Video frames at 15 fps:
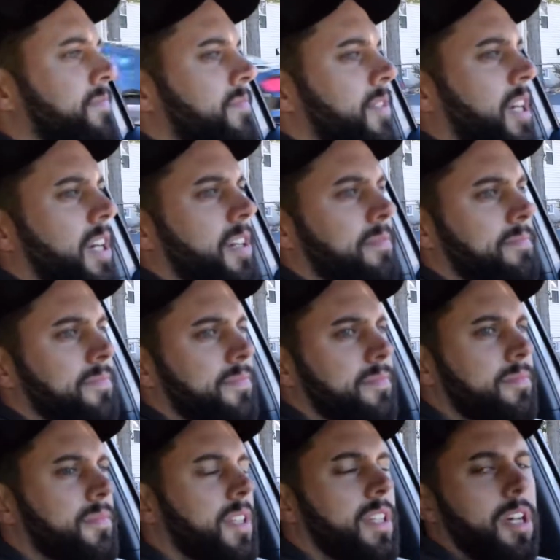Yeah,
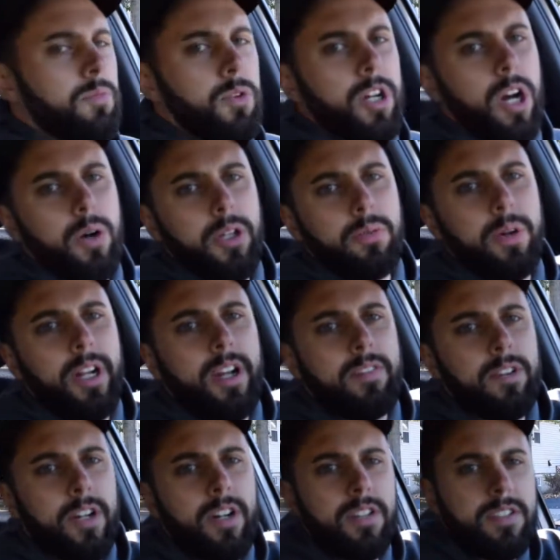and then we'll go with
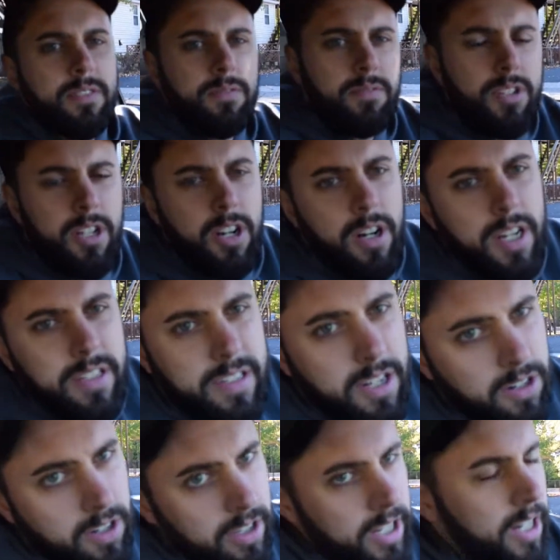whatever else, you know, I said
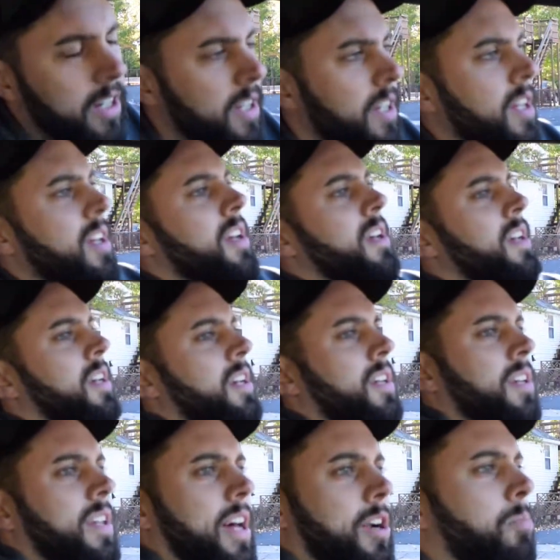earlier,
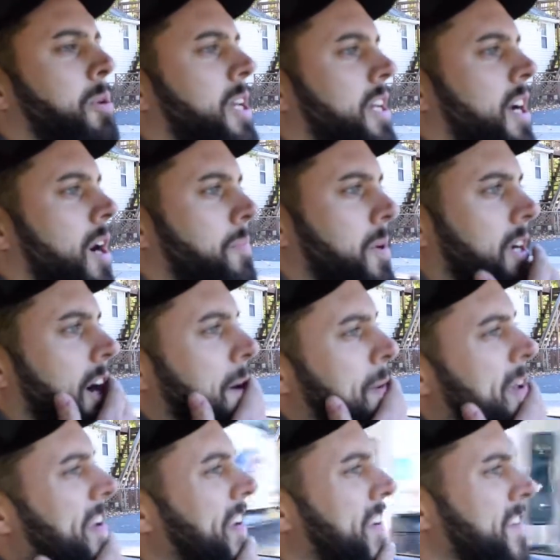that'll be up and
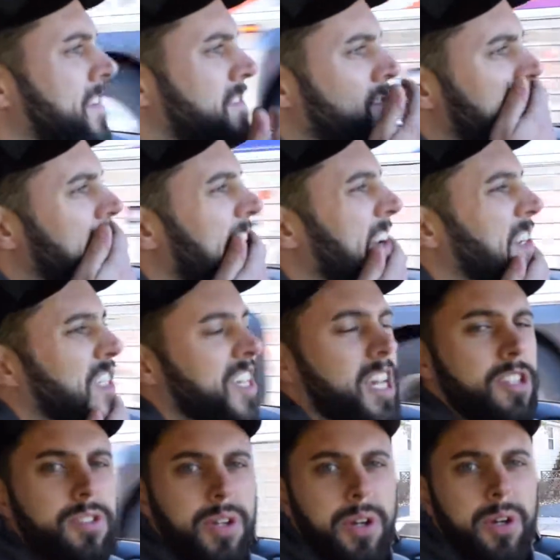coming. So
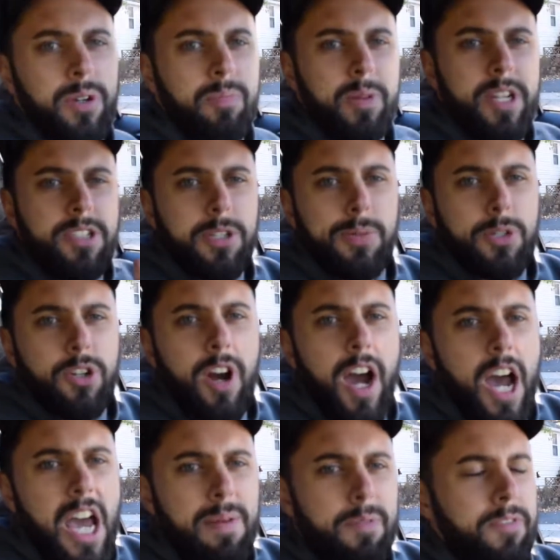stay tuned, please
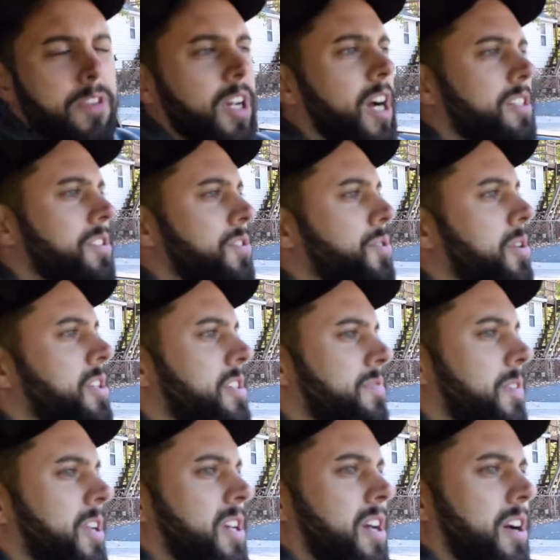subscribe if you guys enjoyed this
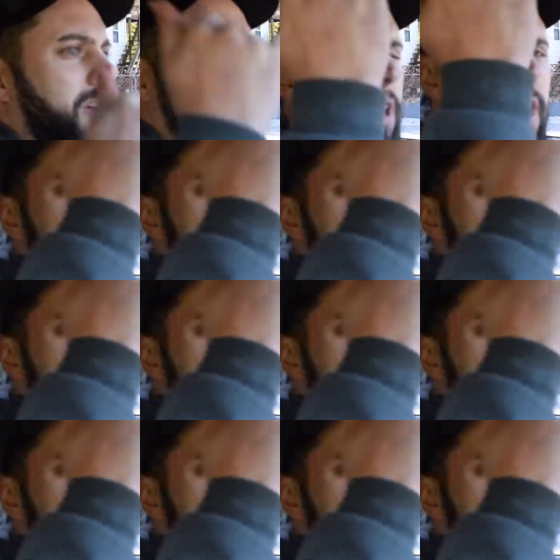video.